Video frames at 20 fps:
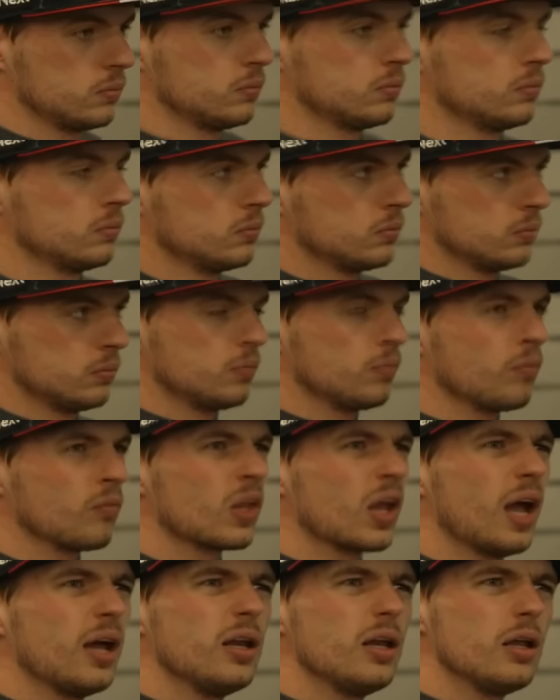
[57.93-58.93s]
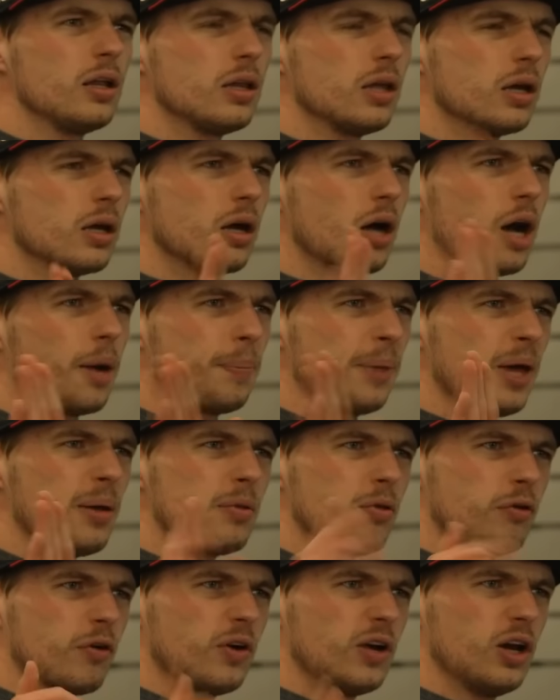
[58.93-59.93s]
meaning that Verstappen didn't have to deal with
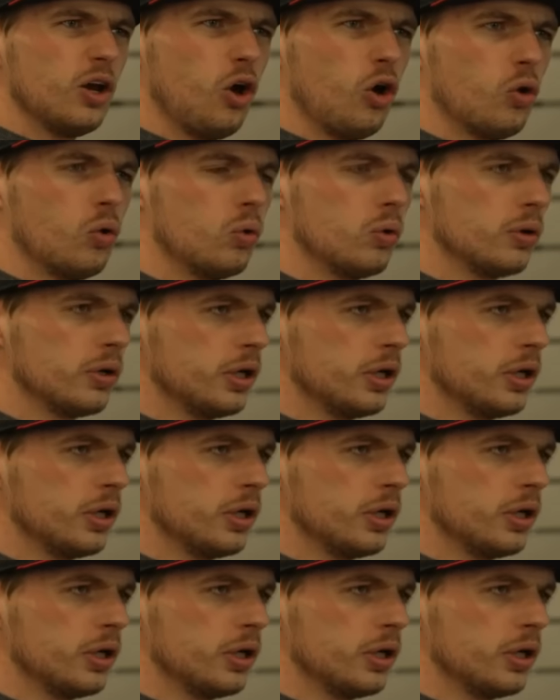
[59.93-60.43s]
any of those